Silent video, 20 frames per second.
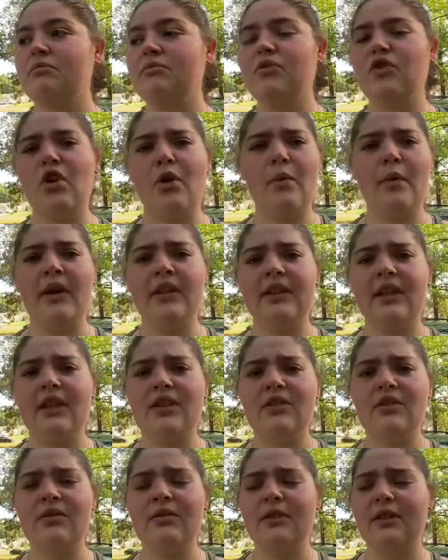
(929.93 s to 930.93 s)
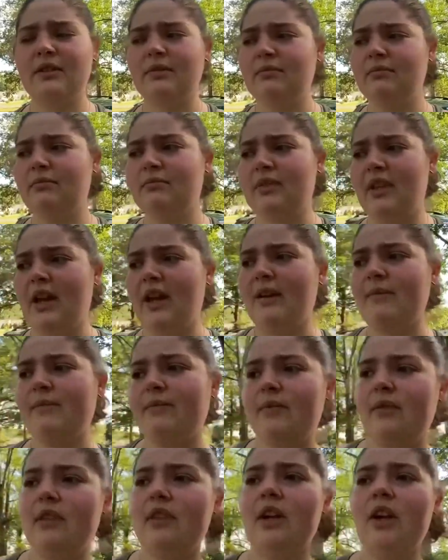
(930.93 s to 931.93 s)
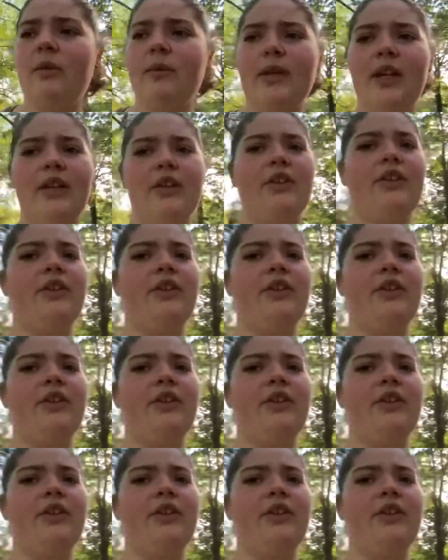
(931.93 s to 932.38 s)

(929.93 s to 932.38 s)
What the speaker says: don't want that doing that. The only other